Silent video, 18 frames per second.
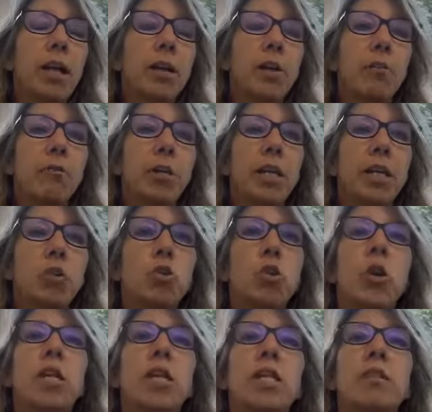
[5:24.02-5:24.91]
of
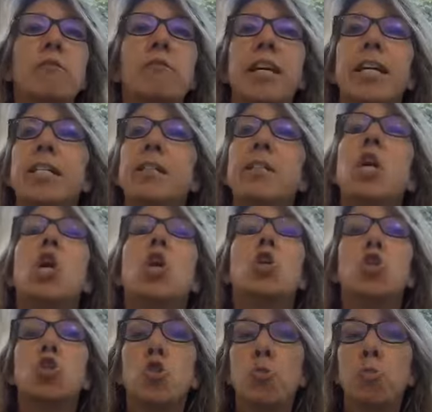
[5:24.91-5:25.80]
electronic device
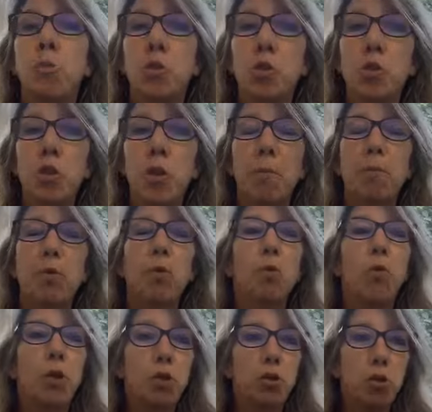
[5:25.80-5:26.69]
should be stopped
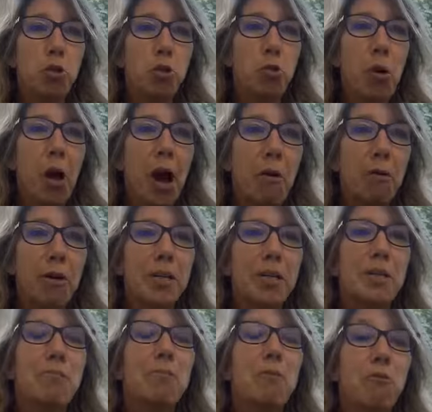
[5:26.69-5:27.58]
1 to 2
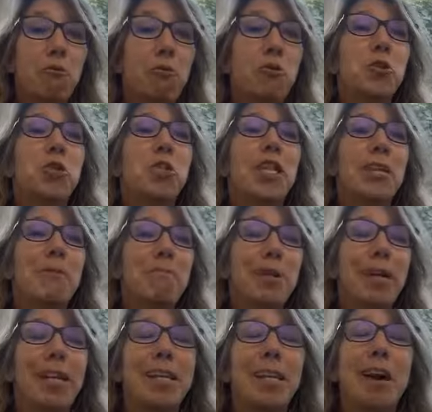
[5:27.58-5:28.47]
hours before
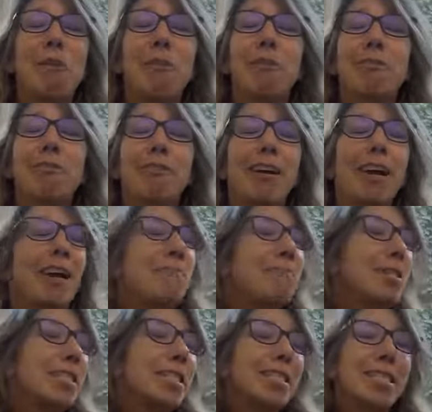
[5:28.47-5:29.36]
sleeping. Now, I
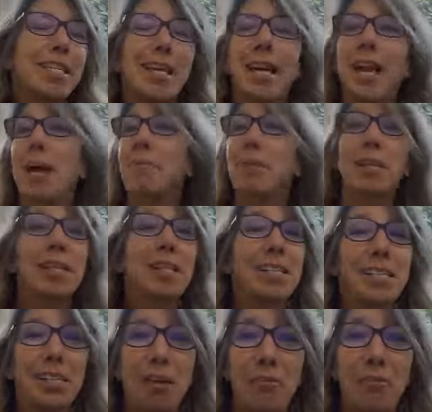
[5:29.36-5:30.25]
must say I'm
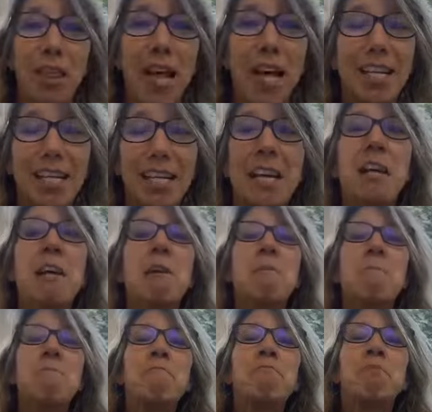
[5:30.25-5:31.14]
guilty of that.
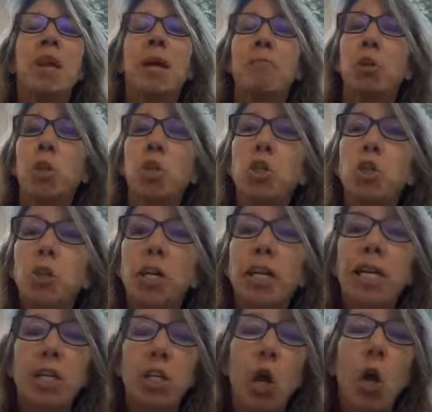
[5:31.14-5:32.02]
I'm not doing
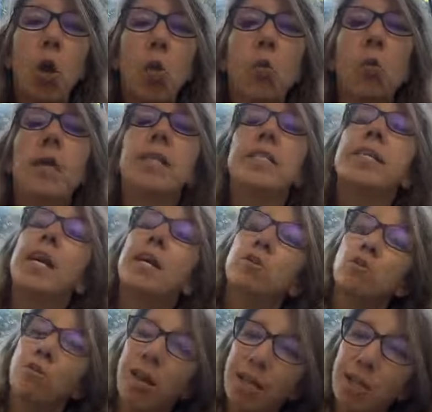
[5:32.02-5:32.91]
it always. I
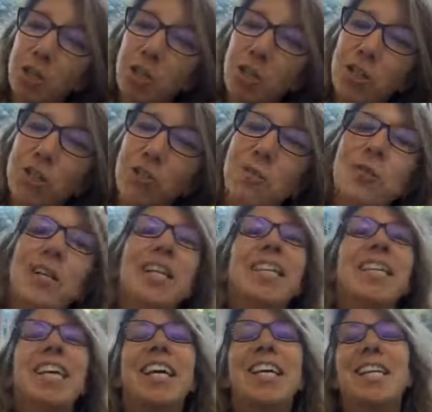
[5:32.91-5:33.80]
try to do
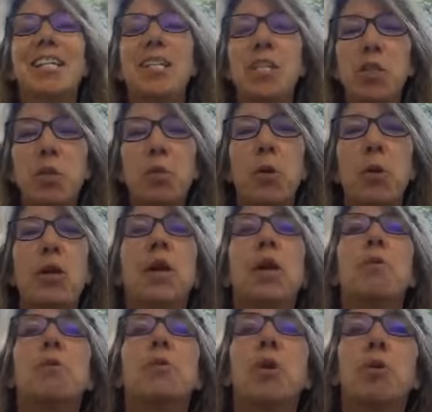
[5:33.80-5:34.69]
it, and it is
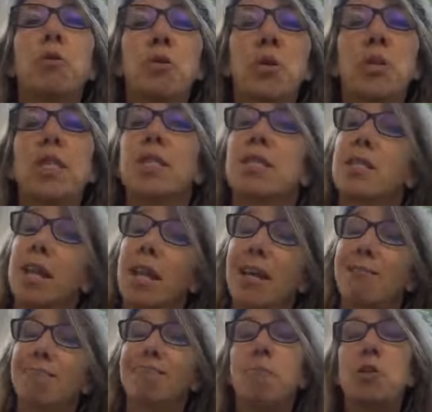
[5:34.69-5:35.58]
working process.
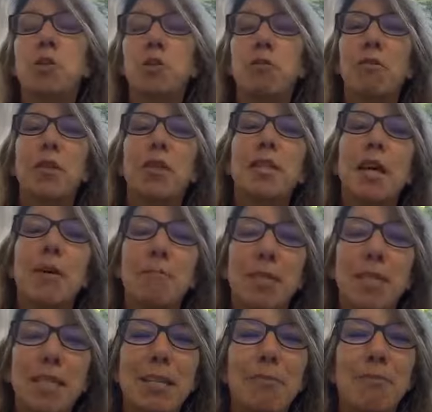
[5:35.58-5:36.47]
Most of the time my
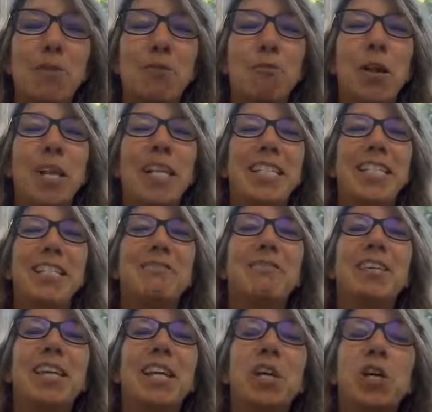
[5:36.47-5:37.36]
sleep is
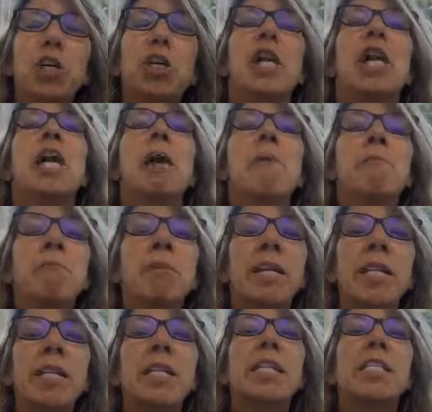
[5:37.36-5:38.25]
relatively good,
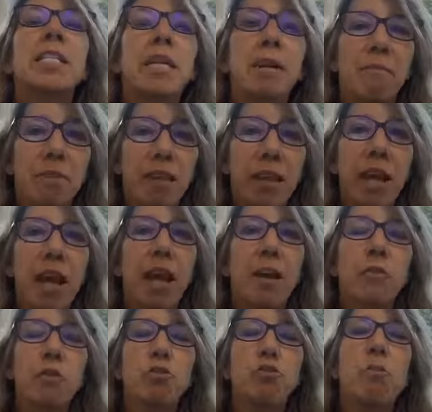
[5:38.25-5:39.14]
but it is something I
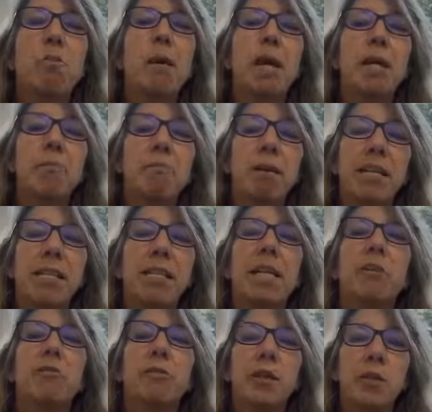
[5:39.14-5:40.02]
have to remind
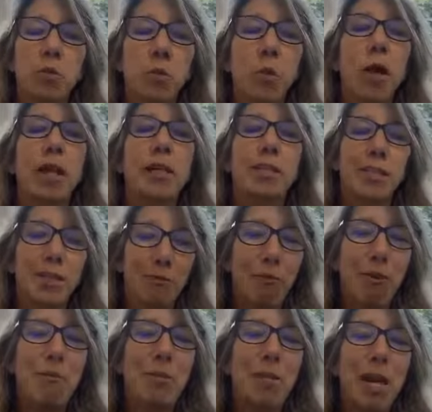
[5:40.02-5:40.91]
myself as well
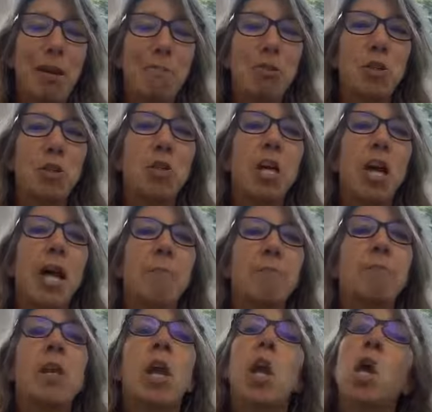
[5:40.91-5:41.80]
from time to time.
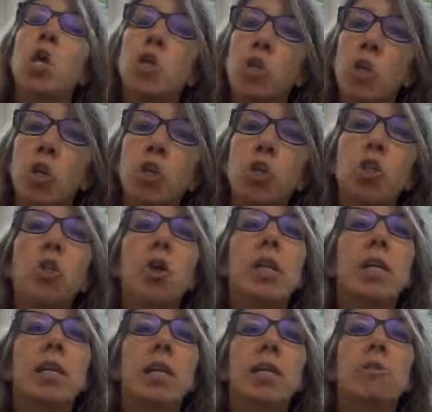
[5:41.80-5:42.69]
So do a
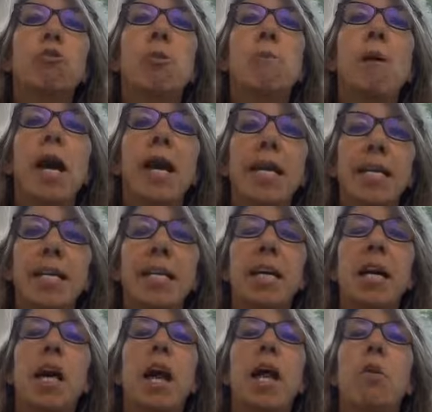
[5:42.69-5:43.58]
little
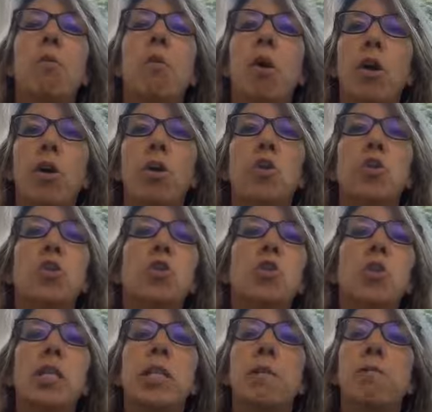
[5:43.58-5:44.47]
reminder and work on your
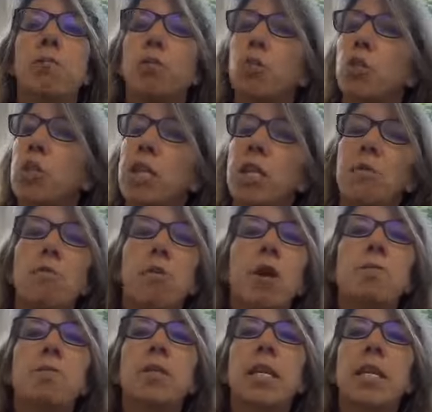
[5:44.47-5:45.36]
sleep routine,
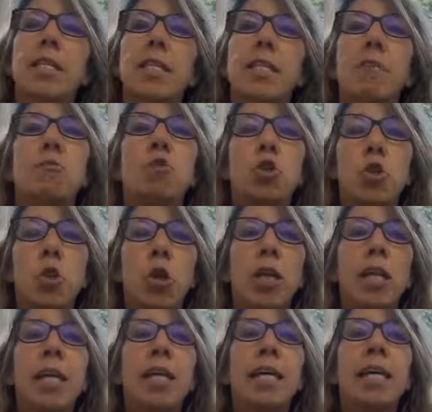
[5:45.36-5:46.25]
perhaps get some
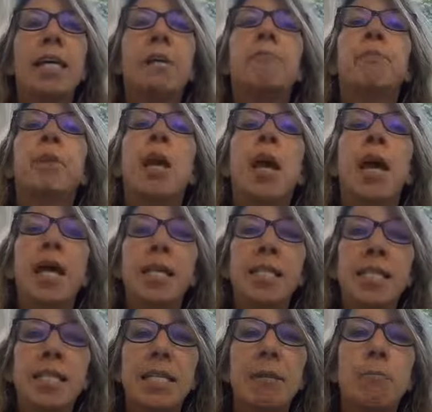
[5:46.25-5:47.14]
journaling.
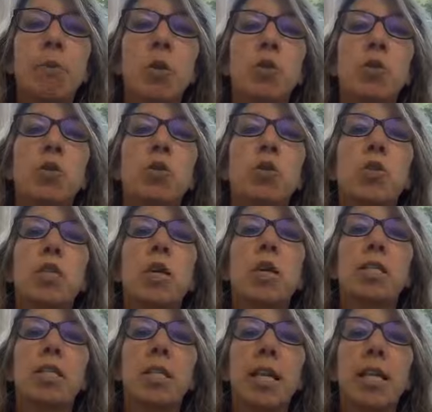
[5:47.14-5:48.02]
And sleep also
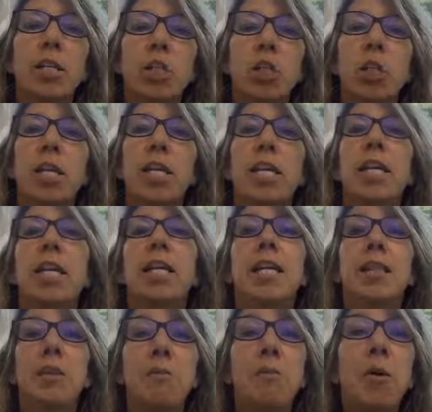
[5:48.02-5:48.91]
starts actually
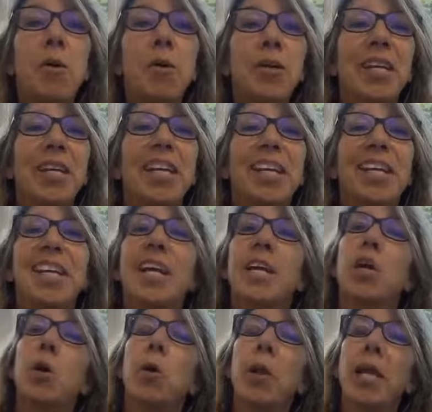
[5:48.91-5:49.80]
in the morning,
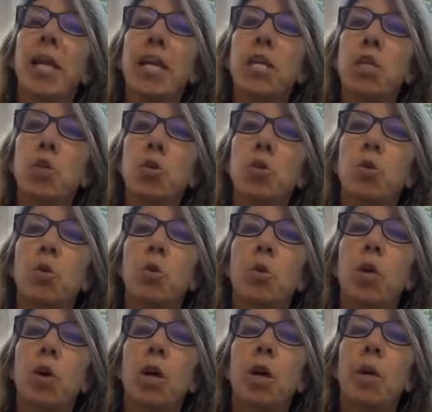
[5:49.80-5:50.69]
like going
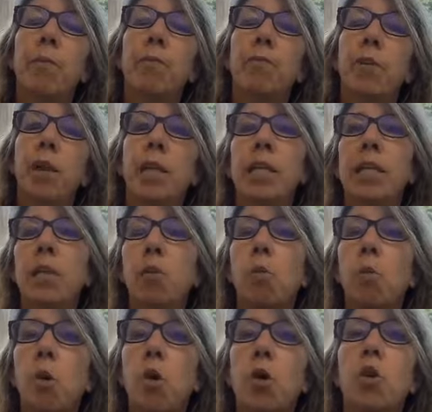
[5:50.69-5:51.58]
into a little
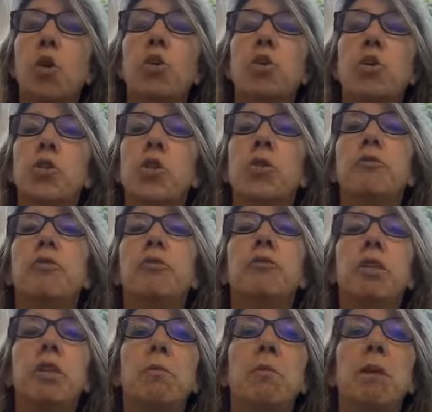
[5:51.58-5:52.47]
walk or so,
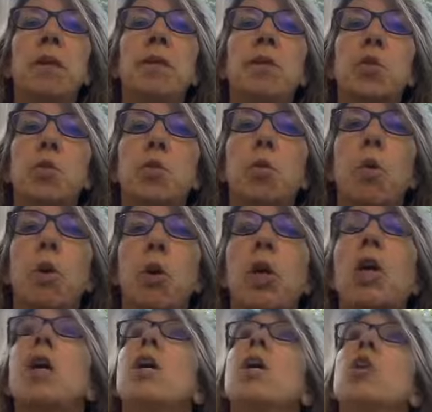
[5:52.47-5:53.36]
15 minutes
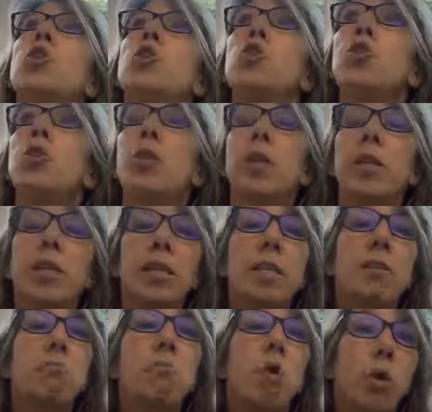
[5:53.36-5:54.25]
walk during the
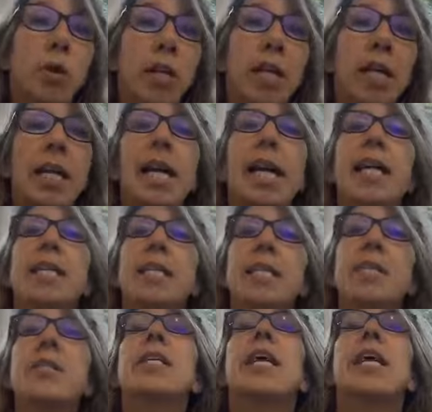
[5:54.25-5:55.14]
morning light
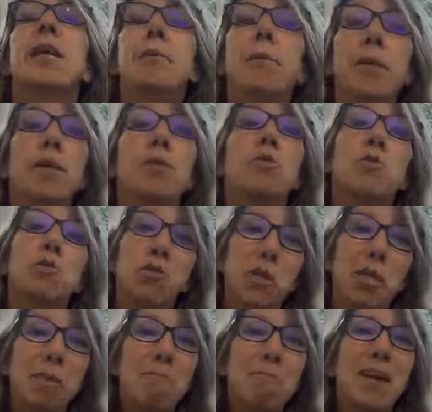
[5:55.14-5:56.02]
is helping you to
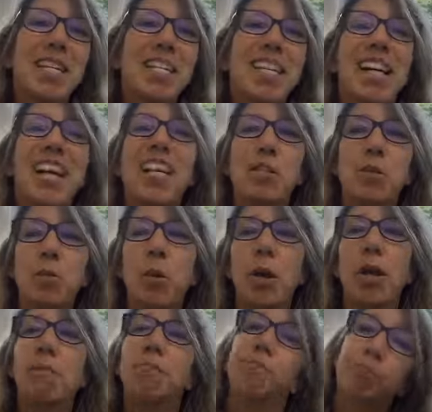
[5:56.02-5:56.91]
sleep better as
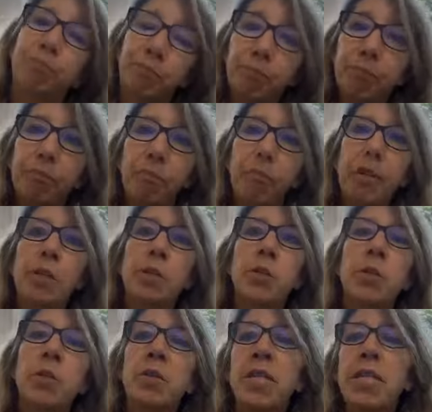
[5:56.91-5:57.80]
well.
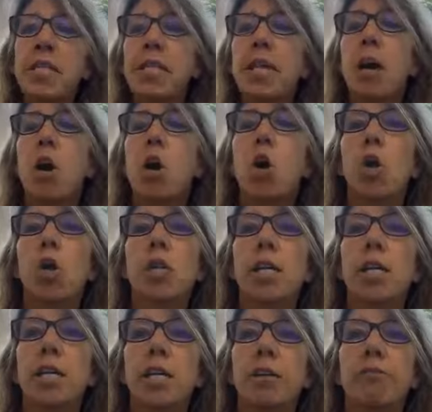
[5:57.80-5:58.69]
So these are all
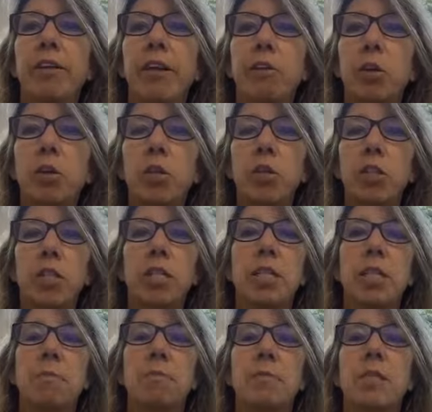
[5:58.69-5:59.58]
very good
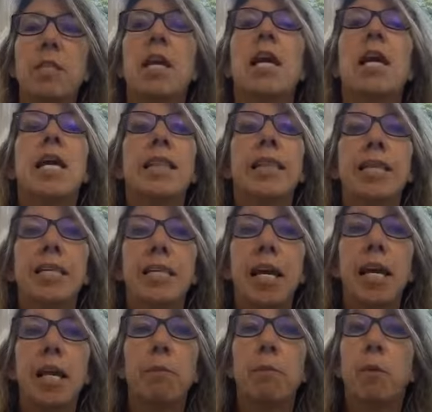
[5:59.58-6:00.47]
tips that
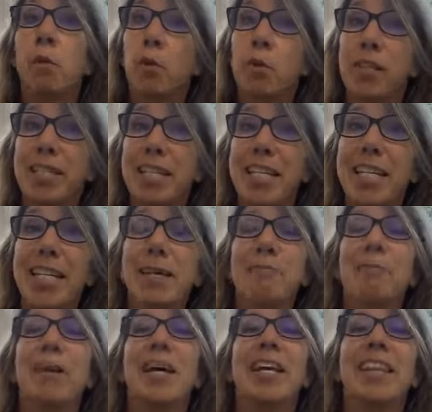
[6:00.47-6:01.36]
help with
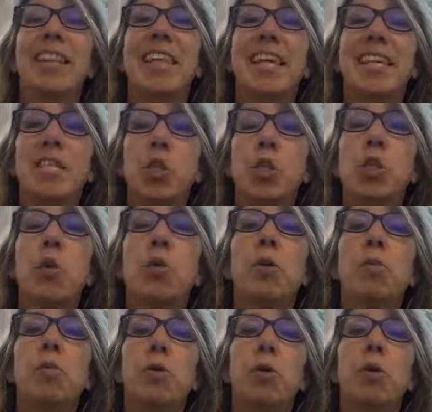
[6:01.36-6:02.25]
sleep, and that's so
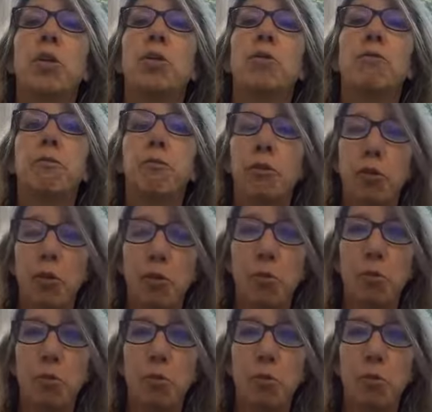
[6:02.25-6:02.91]
important for your